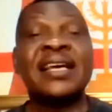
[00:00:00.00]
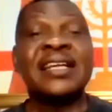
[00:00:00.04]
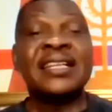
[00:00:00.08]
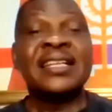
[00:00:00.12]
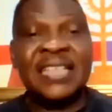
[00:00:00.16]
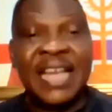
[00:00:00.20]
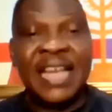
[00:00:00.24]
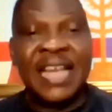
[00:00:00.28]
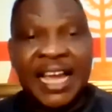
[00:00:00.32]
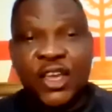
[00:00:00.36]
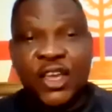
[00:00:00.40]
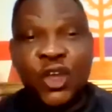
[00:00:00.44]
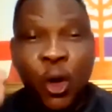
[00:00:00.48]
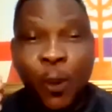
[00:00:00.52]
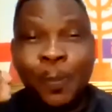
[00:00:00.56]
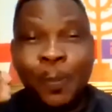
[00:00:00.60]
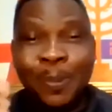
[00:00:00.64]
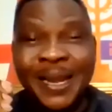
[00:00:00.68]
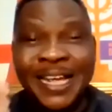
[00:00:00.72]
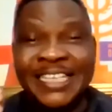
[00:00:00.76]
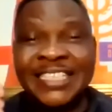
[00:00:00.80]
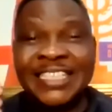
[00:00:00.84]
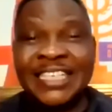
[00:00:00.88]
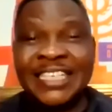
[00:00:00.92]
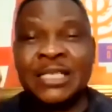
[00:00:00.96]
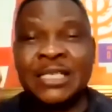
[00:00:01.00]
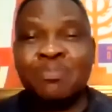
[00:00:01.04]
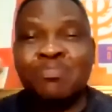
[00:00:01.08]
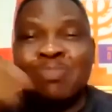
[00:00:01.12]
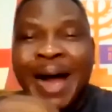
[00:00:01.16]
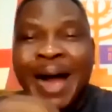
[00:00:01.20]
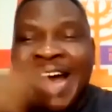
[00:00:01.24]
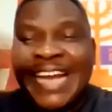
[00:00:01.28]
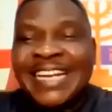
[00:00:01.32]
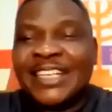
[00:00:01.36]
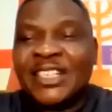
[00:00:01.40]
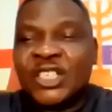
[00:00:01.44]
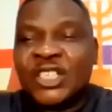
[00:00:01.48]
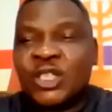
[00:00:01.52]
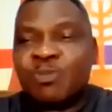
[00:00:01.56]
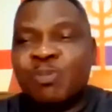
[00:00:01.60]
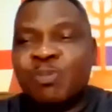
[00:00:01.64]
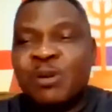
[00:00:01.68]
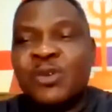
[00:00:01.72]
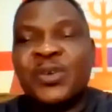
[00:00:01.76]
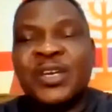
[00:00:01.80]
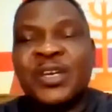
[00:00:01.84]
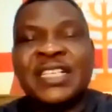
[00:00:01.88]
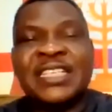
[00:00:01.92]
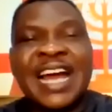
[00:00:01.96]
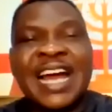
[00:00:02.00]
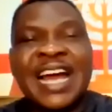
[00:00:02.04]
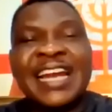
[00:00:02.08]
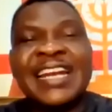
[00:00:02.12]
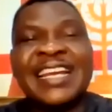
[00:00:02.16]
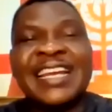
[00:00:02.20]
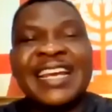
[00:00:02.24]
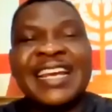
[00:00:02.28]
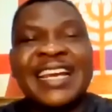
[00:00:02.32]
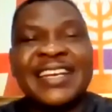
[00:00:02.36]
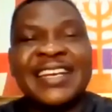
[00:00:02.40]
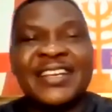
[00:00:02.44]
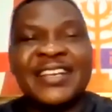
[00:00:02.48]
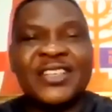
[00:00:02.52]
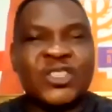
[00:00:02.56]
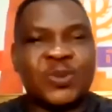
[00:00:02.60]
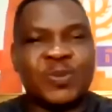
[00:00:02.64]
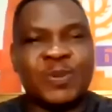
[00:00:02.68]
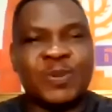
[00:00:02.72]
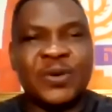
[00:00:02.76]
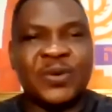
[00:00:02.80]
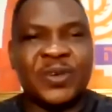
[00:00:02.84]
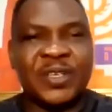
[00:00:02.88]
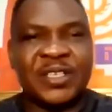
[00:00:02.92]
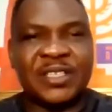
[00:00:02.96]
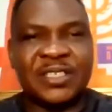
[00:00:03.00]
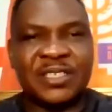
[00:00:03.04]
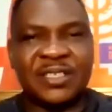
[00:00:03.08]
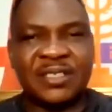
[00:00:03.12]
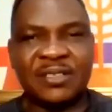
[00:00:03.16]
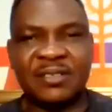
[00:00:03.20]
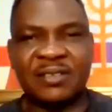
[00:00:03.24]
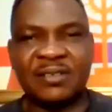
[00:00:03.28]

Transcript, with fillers: Take your places by the Spirit and in the Spirit.